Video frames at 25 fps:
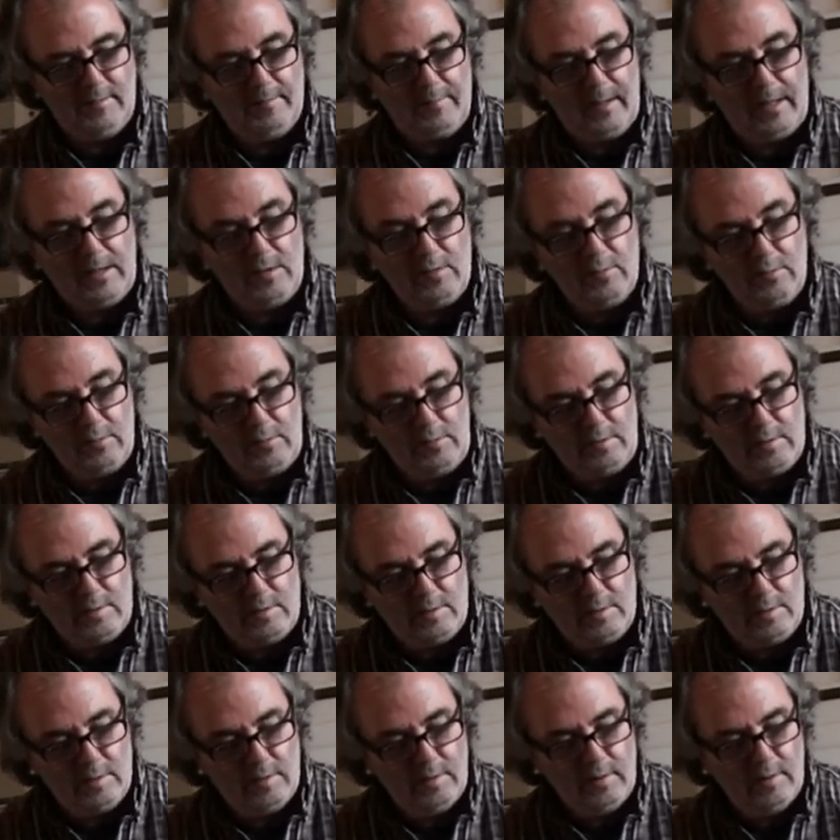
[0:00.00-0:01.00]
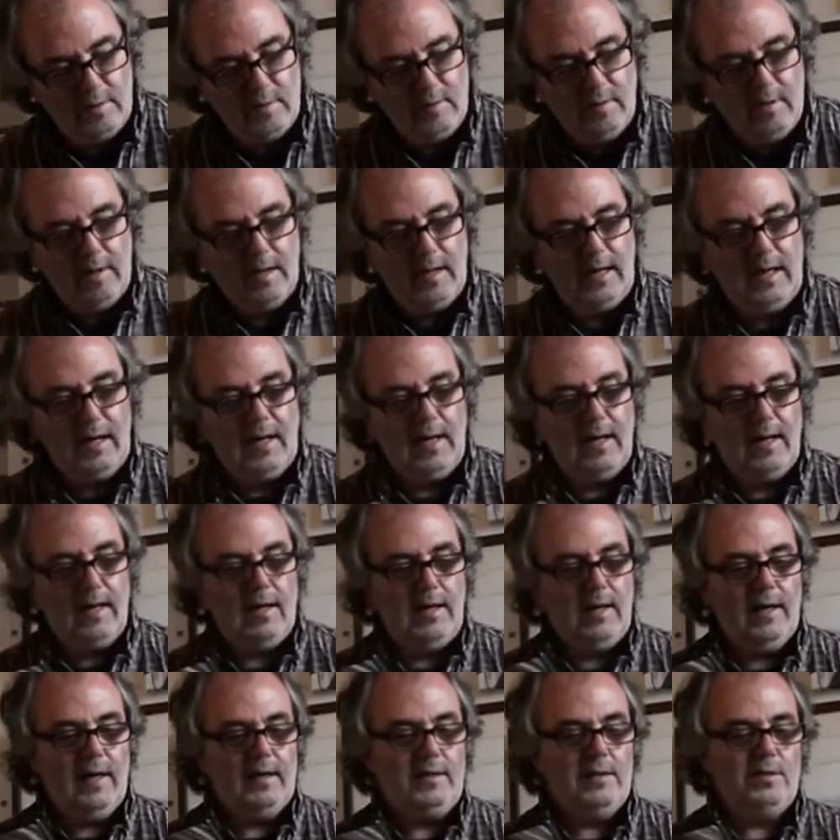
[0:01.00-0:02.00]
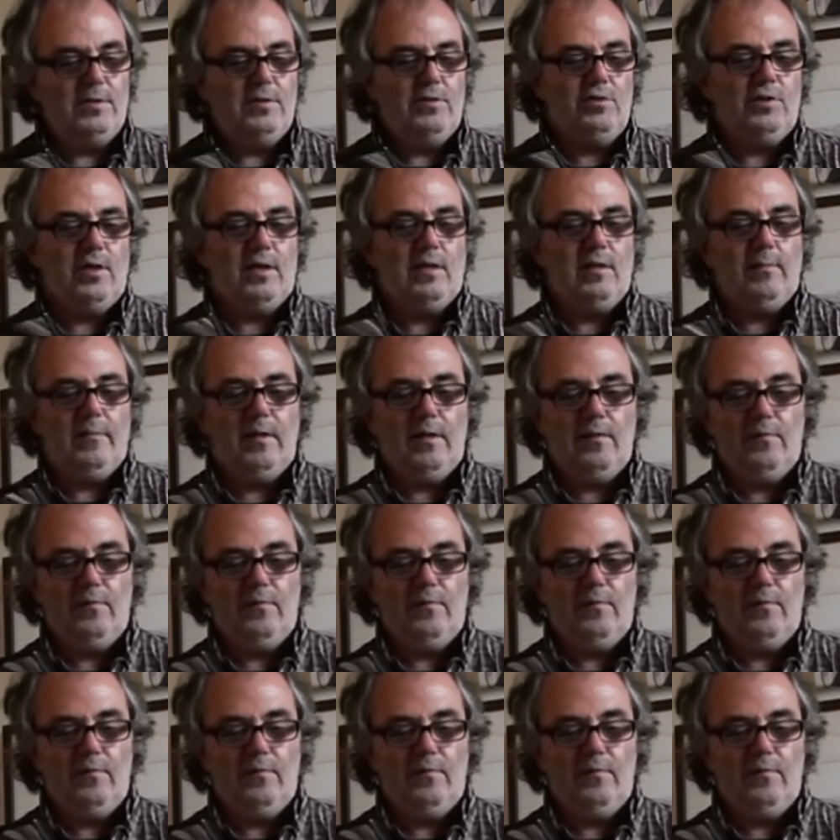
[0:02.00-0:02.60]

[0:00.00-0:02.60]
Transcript: Banyuls, ladies and gentlemen,